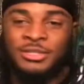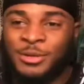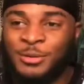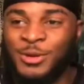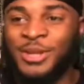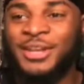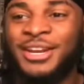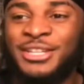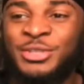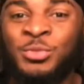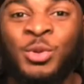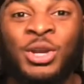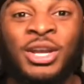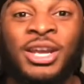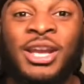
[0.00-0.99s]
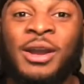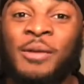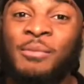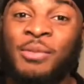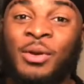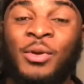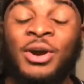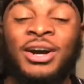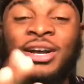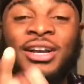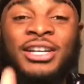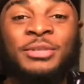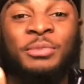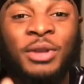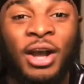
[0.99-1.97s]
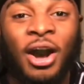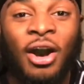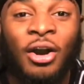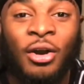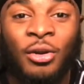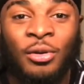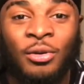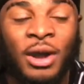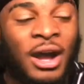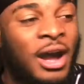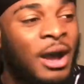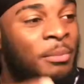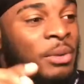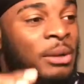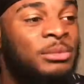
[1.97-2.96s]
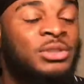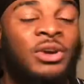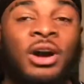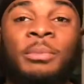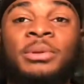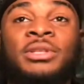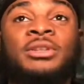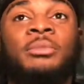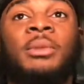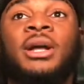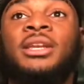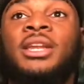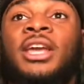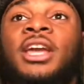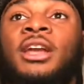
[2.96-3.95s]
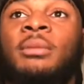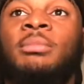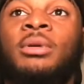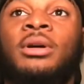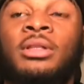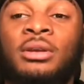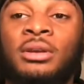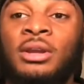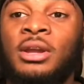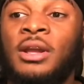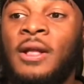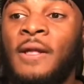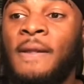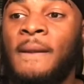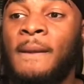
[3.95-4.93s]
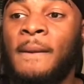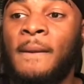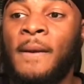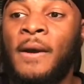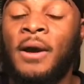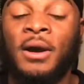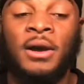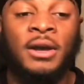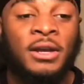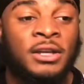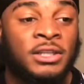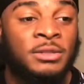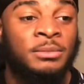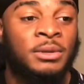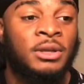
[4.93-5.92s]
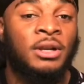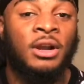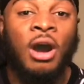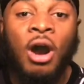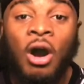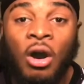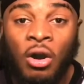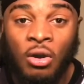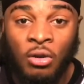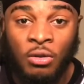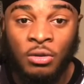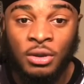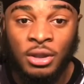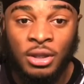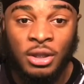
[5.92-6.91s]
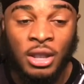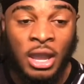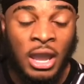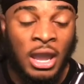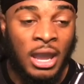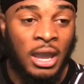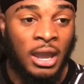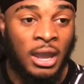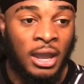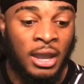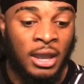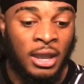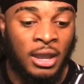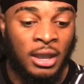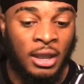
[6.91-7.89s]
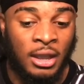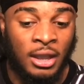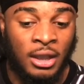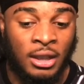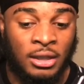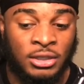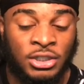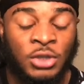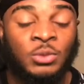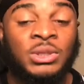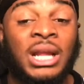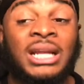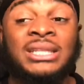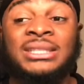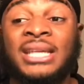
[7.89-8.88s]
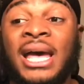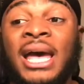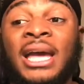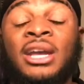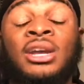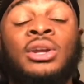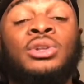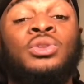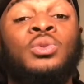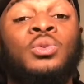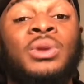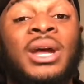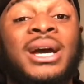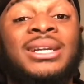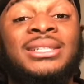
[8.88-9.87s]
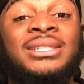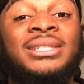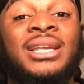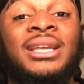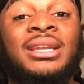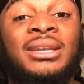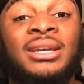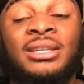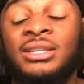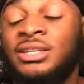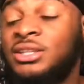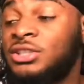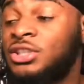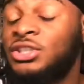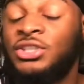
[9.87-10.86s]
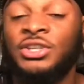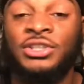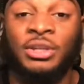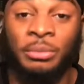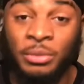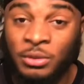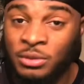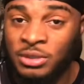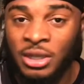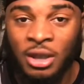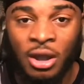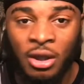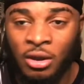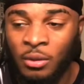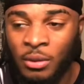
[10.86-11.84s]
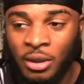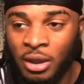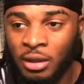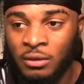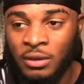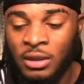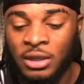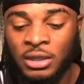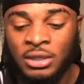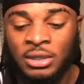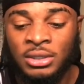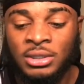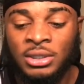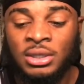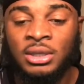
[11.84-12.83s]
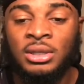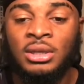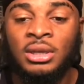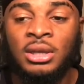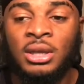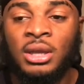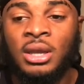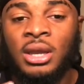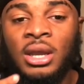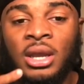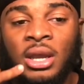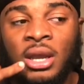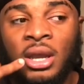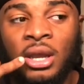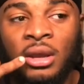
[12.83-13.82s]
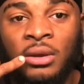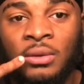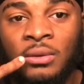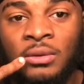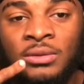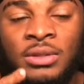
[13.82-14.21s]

So then that's when, bro, her husband called. I promise God, I put this on my dead brother. Her husband called. And she was like, Ty, do not say nothing. She turned the music all the way off. She, hello?